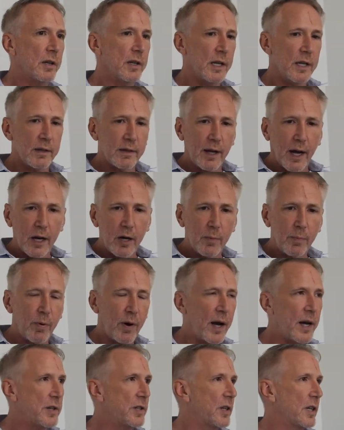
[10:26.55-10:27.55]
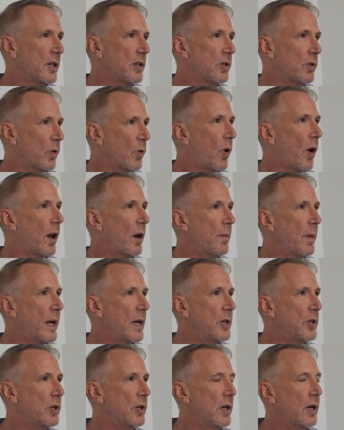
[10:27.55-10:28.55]
The entire process through
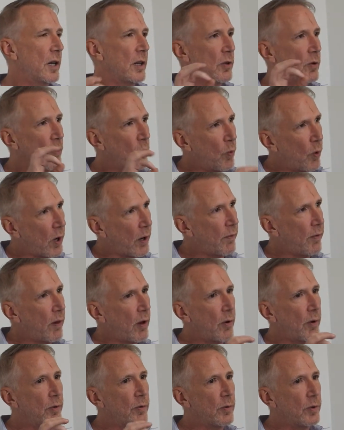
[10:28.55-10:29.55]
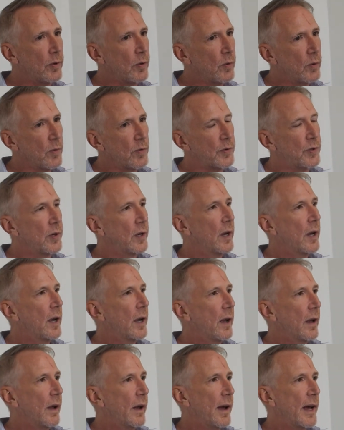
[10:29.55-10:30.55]
automation and through workflow and through tools
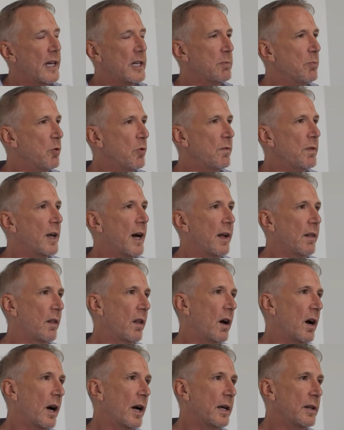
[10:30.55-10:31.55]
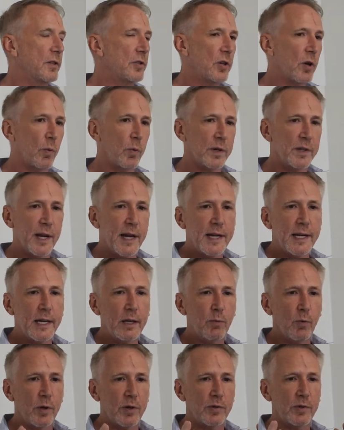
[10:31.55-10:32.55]
has moved online. So we're
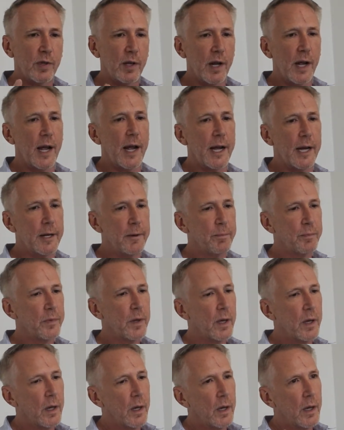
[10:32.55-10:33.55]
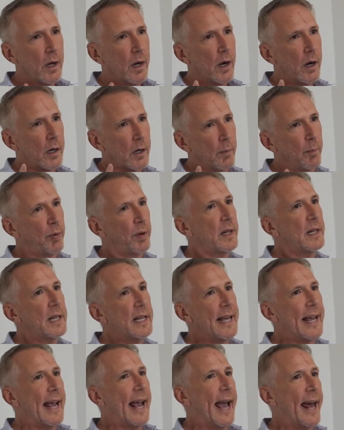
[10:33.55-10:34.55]
taking what's today a
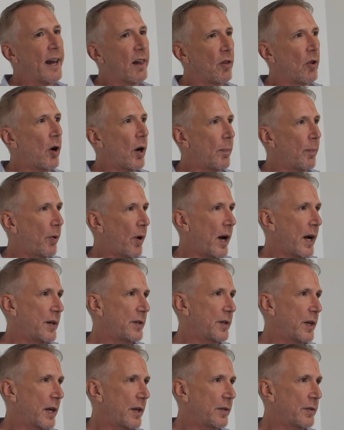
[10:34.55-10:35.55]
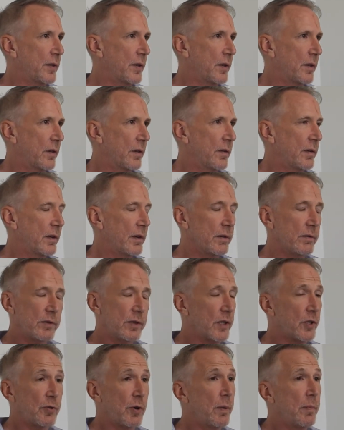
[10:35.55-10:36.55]
completely analog process. It's
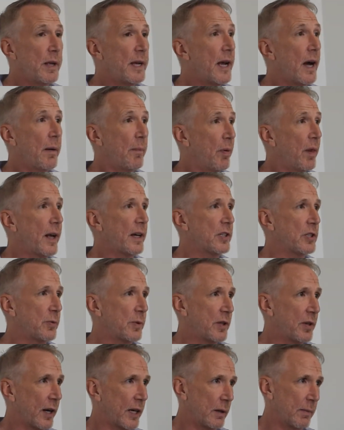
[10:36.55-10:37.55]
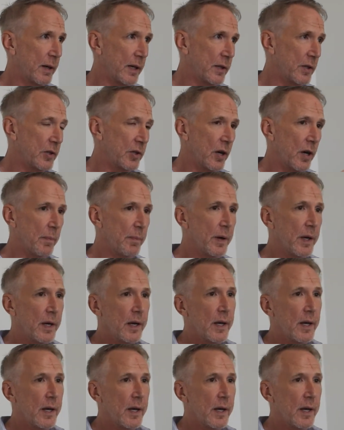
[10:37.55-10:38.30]
extremely complex, as we talked about at the jump.